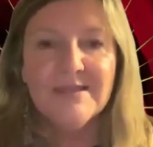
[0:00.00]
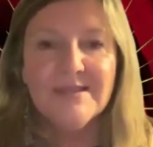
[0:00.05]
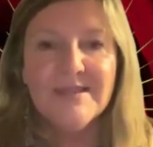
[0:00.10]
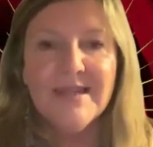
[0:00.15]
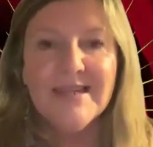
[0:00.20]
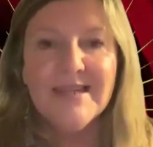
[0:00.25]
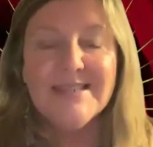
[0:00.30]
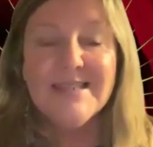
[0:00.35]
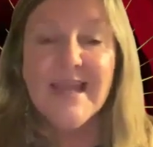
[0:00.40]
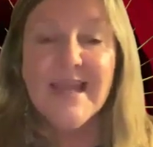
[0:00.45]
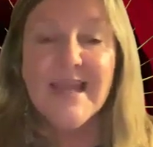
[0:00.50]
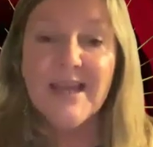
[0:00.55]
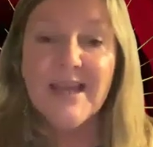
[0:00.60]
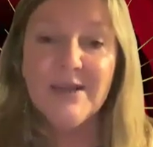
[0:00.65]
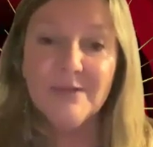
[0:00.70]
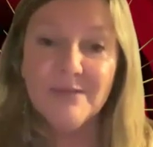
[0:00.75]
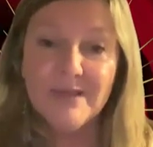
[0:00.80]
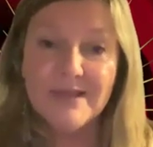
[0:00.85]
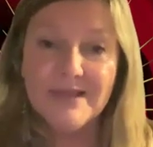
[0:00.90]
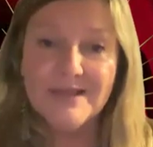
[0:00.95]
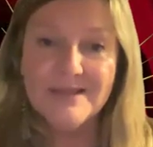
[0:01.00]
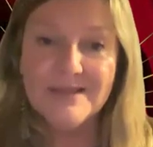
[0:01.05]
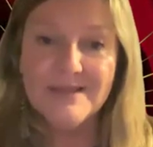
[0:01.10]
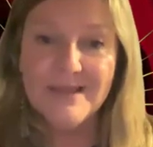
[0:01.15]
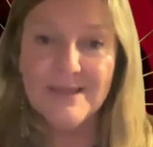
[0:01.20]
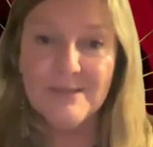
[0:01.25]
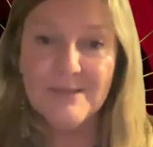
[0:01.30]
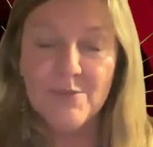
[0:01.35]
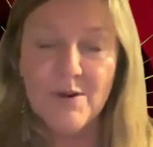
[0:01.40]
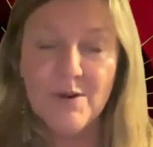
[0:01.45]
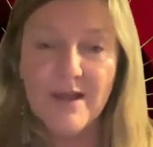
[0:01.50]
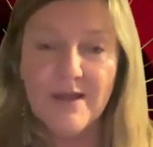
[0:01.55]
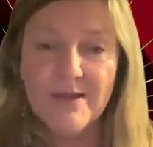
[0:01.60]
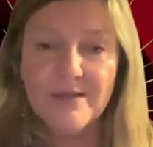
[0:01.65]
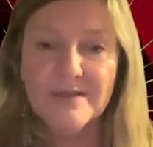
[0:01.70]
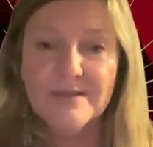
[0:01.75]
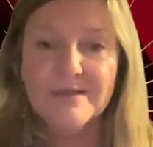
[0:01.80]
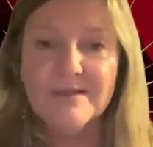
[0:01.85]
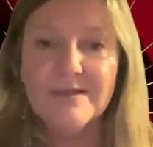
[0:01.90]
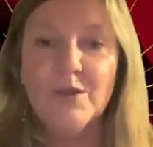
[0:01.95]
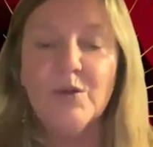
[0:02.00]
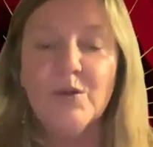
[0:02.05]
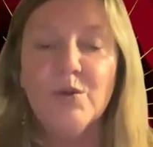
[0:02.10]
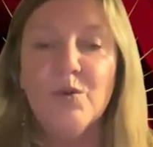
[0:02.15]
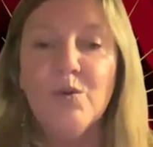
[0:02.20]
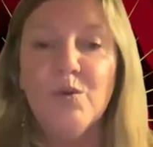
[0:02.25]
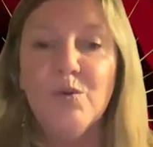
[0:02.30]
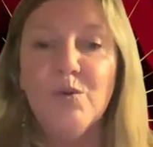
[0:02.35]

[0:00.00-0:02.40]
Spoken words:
And take 10 of these deep breaths.